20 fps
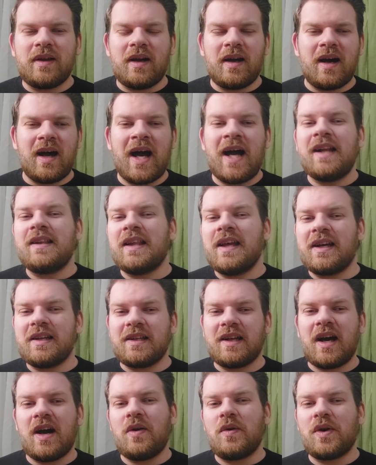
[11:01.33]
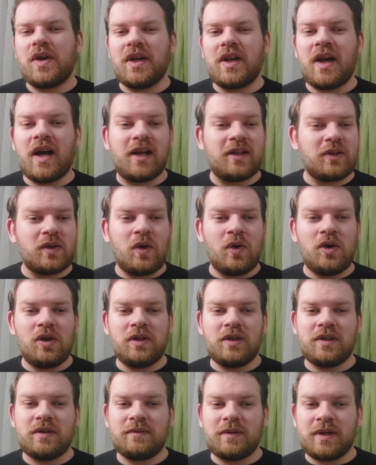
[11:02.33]
I liked how he got
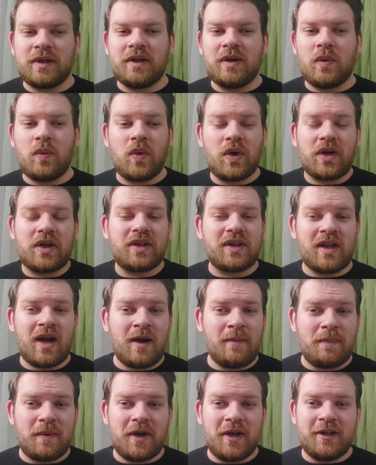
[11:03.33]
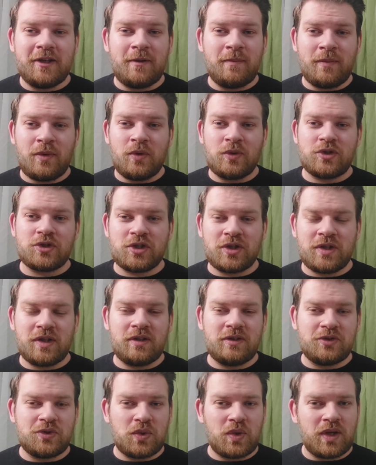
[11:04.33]
all worked up and
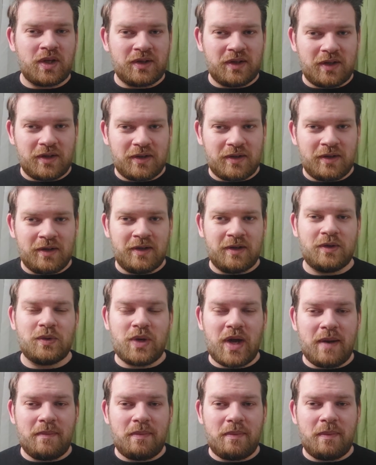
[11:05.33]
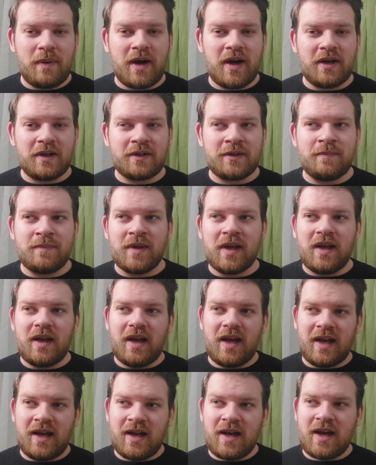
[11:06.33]
emotional during the rap part.
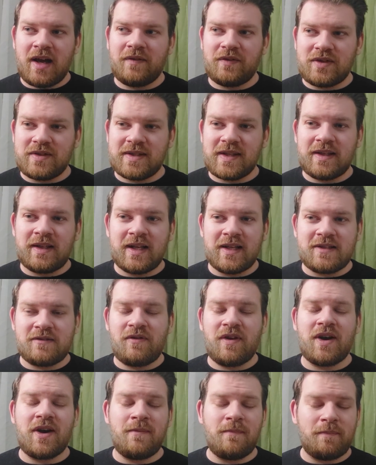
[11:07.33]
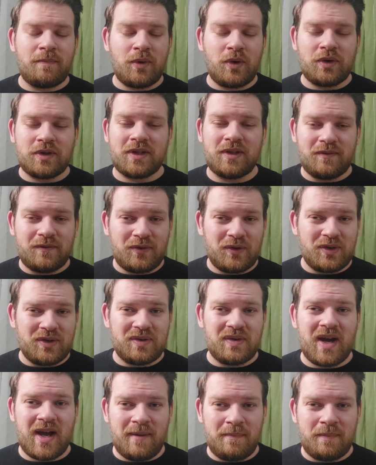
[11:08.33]
And I have to say that's very important for
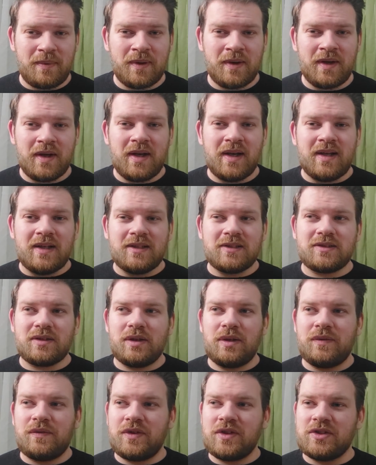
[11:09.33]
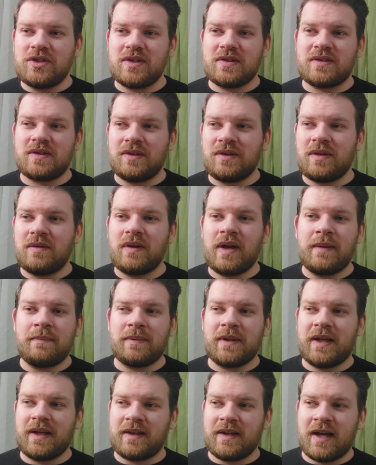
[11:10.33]
rap. So if you're just gonna rap
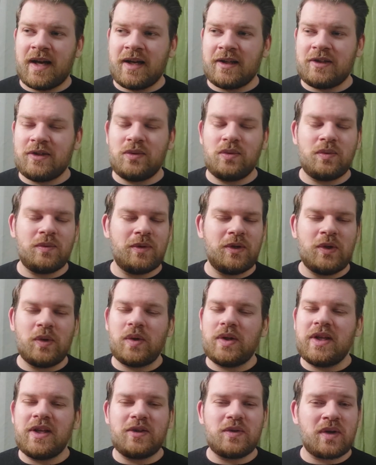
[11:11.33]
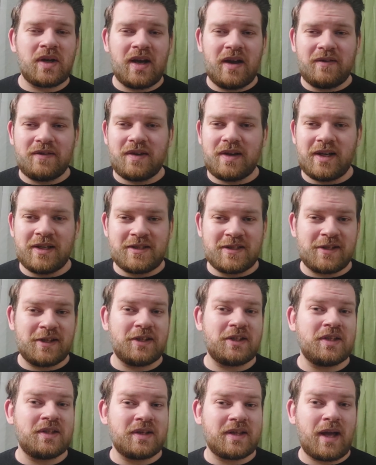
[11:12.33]
like that, you need to have a
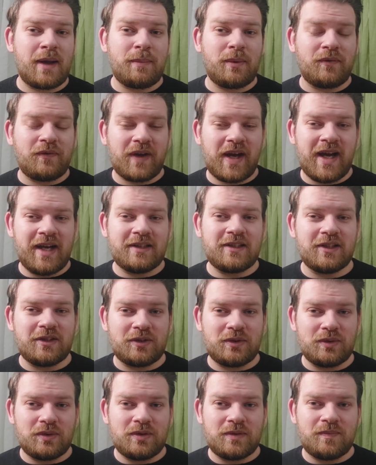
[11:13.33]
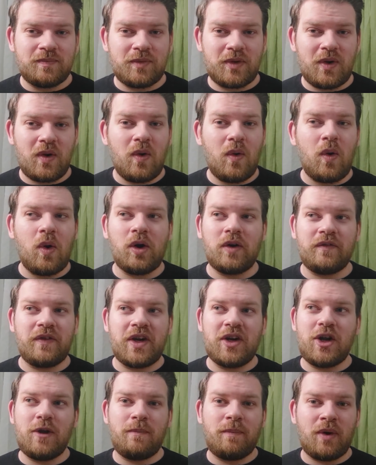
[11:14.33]
certain type of attitude, or
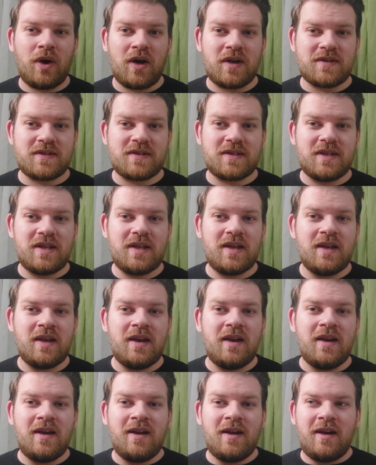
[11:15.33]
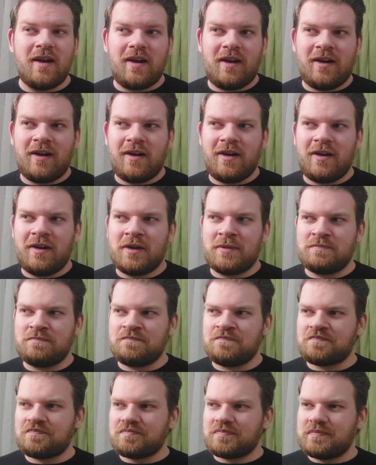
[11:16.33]
very bossy,
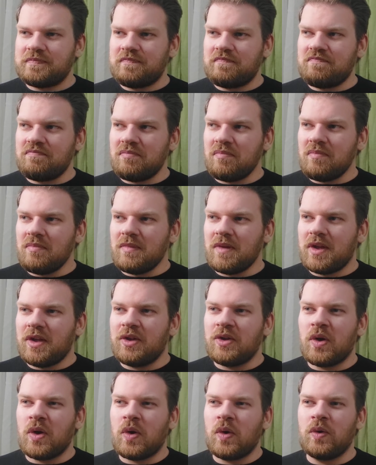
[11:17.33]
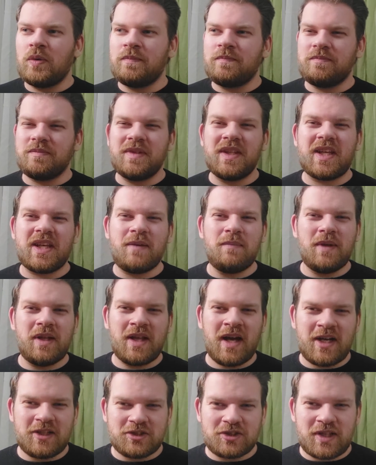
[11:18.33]
you know, Nicki
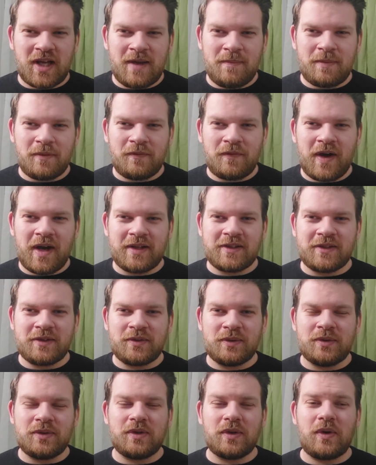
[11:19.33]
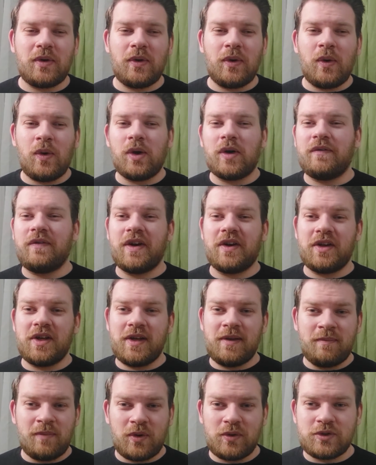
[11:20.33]
Minaj type of attitude, or very
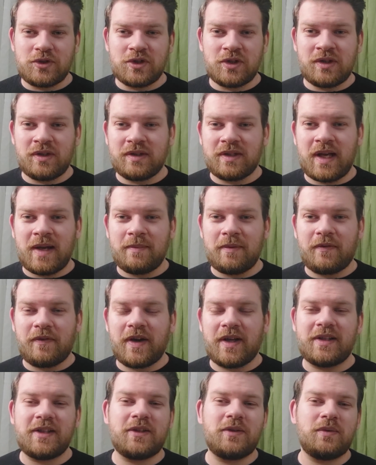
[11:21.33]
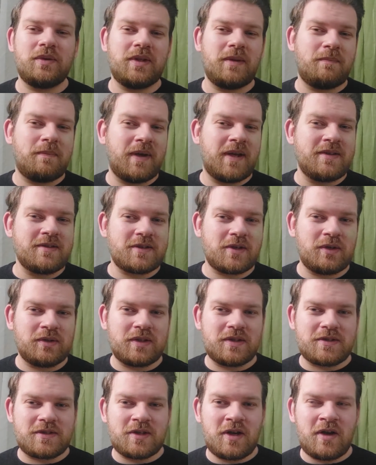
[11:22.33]
emotional type of attitude, depends on
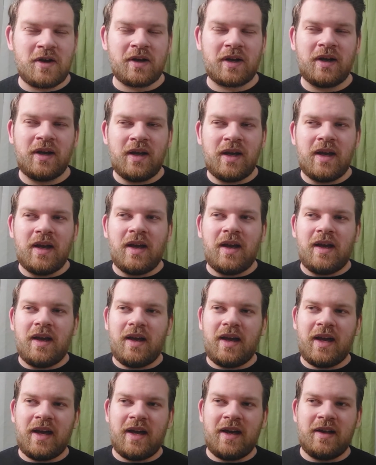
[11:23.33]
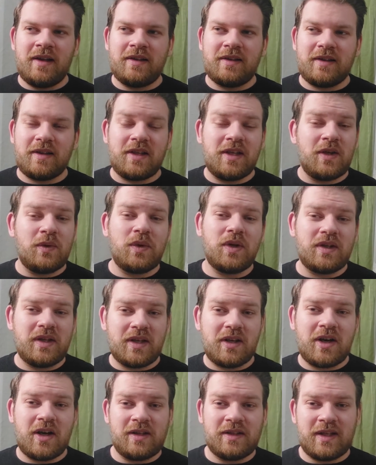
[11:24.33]
the song. And he really
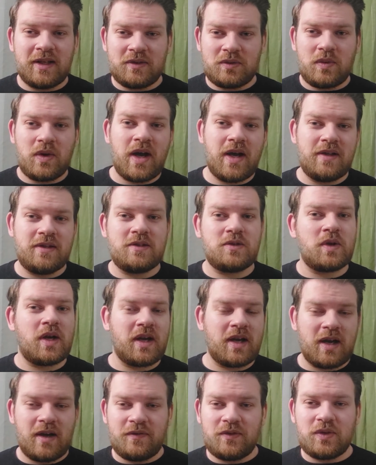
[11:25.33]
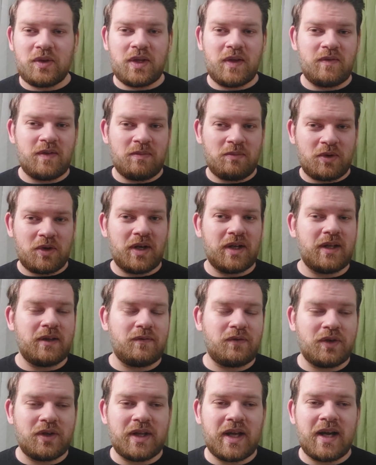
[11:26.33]
got that right, so I have to give him
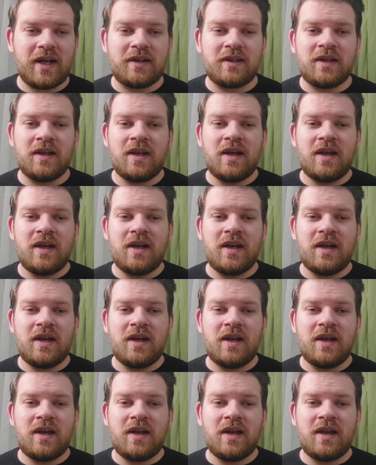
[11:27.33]
credit for that.